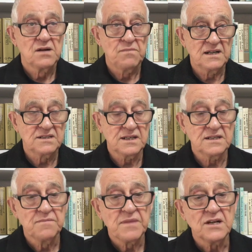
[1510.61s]
But uh,
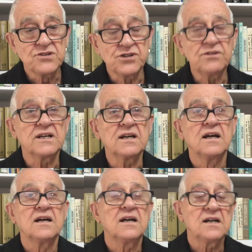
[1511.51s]
during
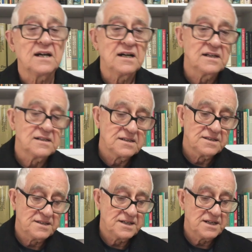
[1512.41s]
uh,
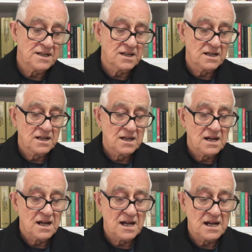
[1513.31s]
the
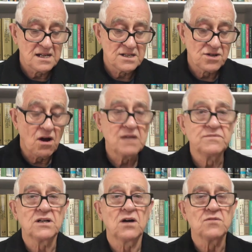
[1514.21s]
uh, time
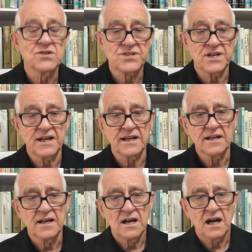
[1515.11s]
that I was there,
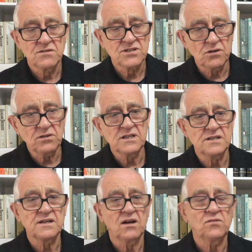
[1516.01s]
I was talking
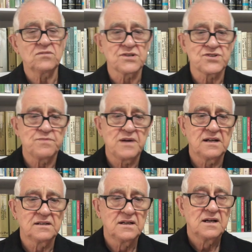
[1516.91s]
to the elders
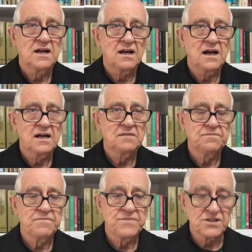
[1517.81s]
about
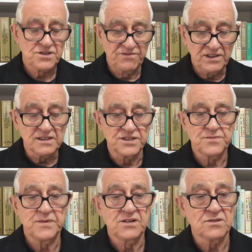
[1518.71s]
um, this
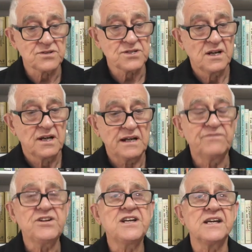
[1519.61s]
village because
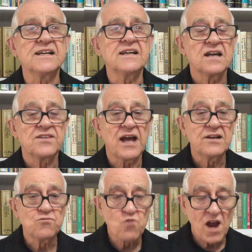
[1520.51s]
every year
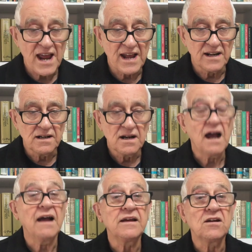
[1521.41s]
they ran
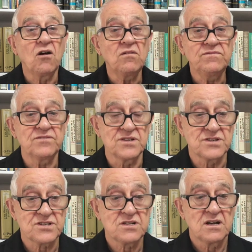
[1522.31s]
a
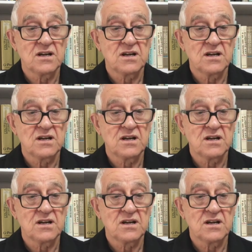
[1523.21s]
conference.